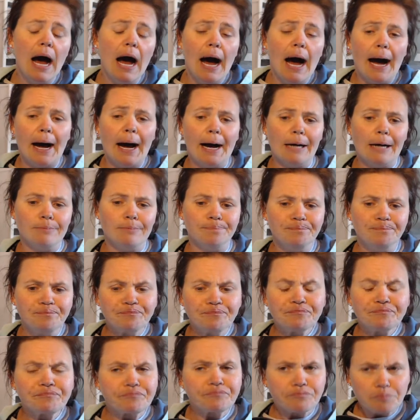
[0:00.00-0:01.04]

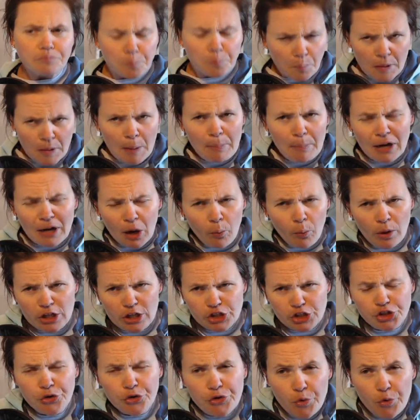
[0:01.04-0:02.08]
But I want to
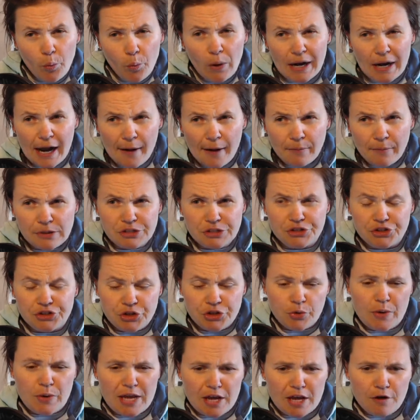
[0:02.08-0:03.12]
show you what I was
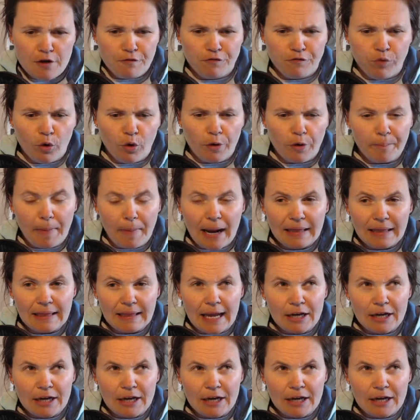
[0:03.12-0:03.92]
doing for my